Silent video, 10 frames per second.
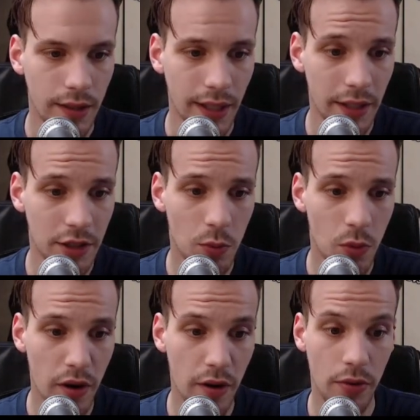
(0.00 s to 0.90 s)
that is
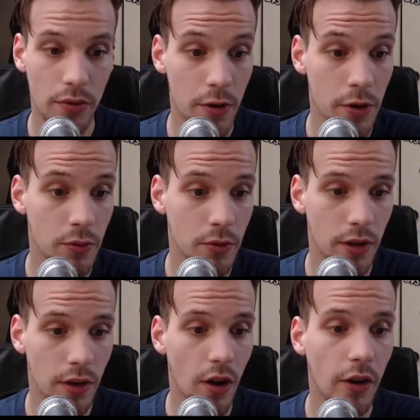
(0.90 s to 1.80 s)
running through
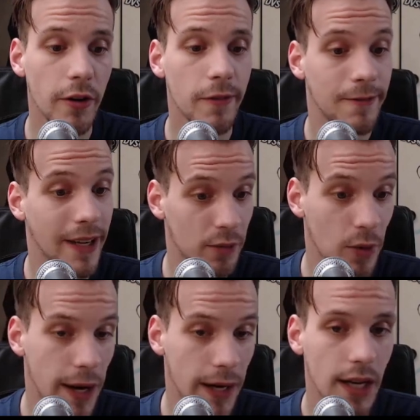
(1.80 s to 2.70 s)
an audio effect
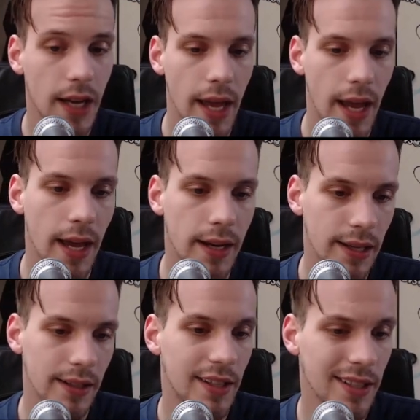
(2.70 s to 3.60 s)
rack, and
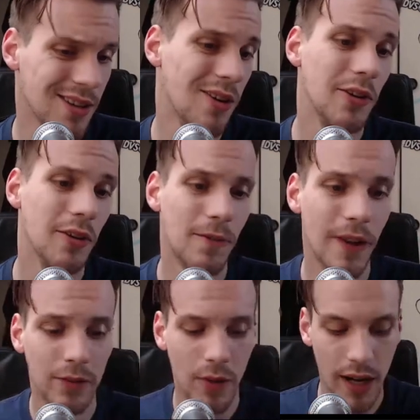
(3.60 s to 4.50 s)
this audio
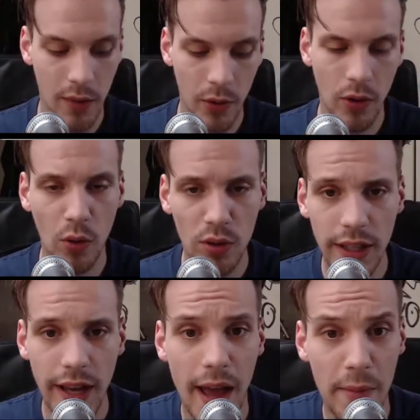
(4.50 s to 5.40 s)
effect rack will
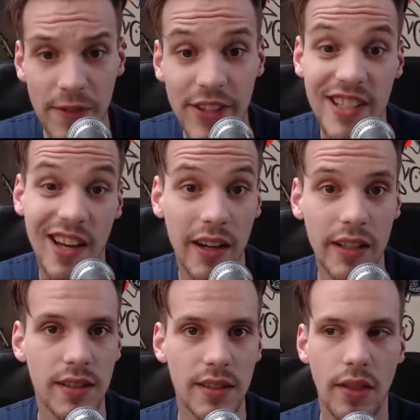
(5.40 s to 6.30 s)
only
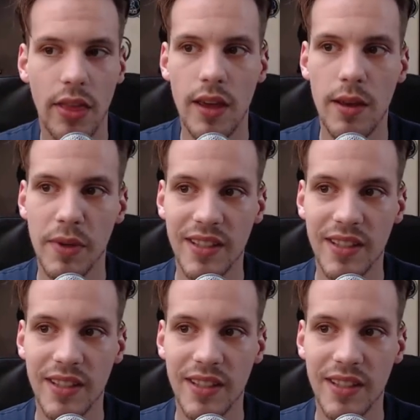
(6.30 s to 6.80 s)
emphasize the